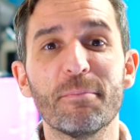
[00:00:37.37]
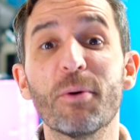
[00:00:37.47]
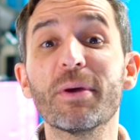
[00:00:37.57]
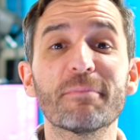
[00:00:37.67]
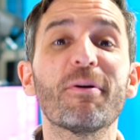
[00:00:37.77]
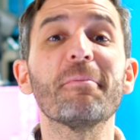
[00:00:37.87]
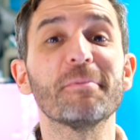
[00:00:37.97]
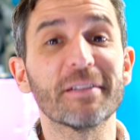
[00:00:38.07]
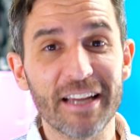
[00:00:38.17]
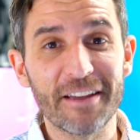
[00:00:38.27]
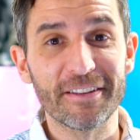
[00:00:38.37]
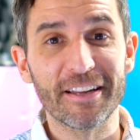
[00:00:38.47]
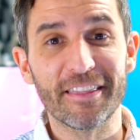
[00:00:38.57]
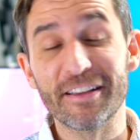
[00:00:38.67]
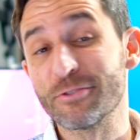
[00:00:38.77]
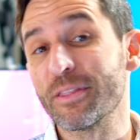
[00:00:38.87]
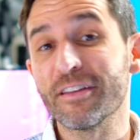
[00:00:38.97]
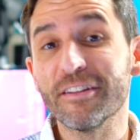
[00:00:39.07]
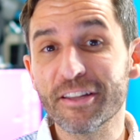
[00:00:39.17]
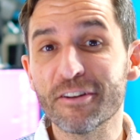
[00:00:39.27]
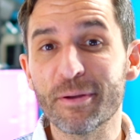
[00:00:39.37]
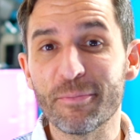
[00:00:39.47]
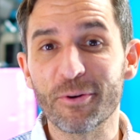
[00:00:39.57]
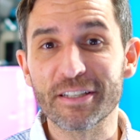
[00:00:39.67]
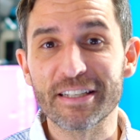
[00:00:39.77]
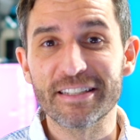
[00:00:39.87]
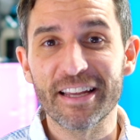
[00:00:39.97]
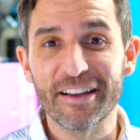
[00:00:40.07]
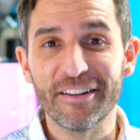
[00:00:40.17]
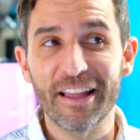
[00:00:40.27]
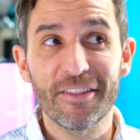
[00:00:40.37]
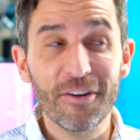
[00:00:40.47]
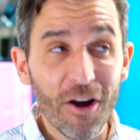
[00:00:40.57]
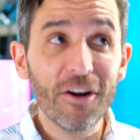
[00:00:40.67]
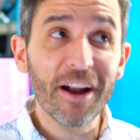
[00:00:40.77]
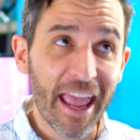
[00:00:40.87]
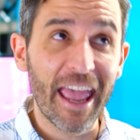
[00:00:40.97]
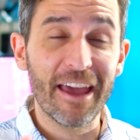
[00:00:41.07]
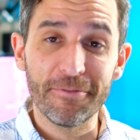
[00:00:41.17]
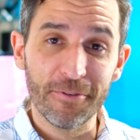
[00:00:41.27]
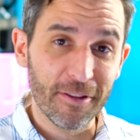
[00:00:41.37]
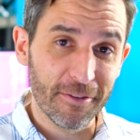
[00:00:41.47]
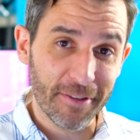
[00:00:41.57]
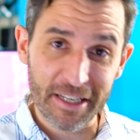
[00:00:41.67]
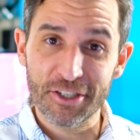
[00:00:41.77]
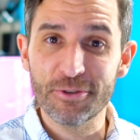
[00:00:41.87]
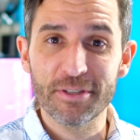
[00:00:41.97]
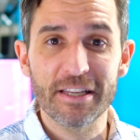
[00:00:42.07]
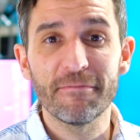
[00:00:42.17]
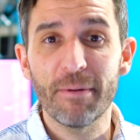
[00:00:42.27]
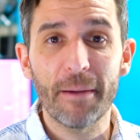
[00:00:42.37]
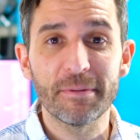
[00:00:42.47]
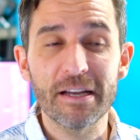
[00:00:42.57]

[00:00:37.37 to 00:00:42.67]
But we can probably dive into things with a little bit more detail, and there are a handful of issues that have popped